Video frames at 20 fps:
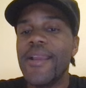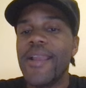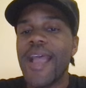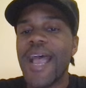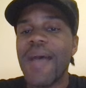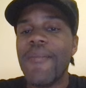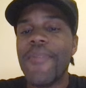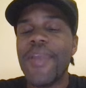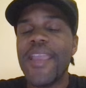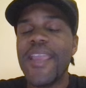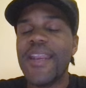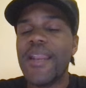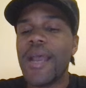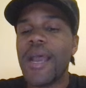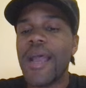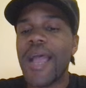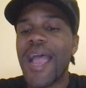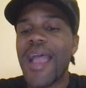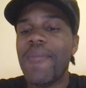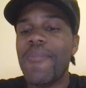I mean,
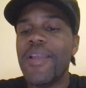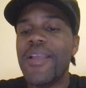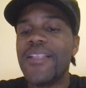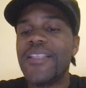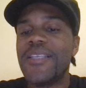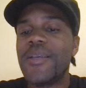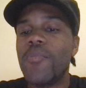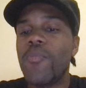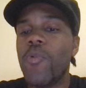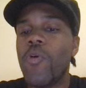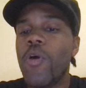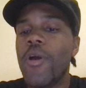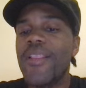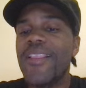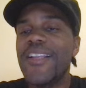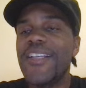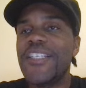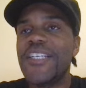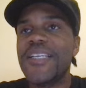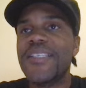I'm into more
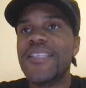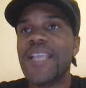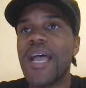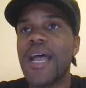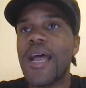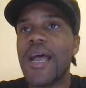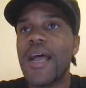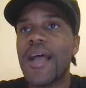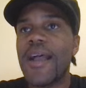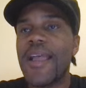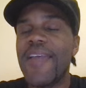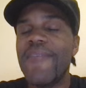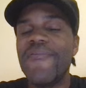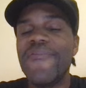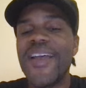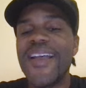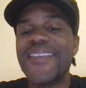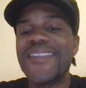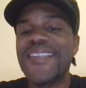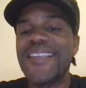than just
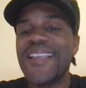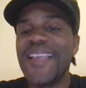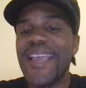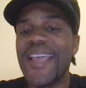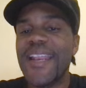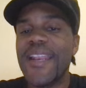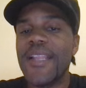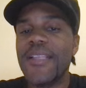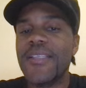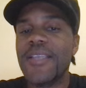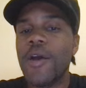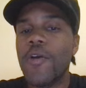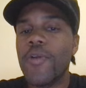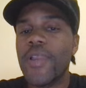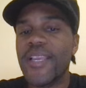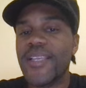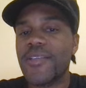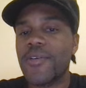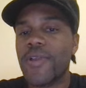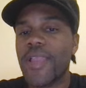investing in the
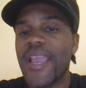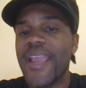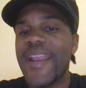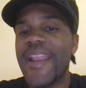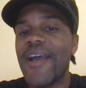tokens, okay?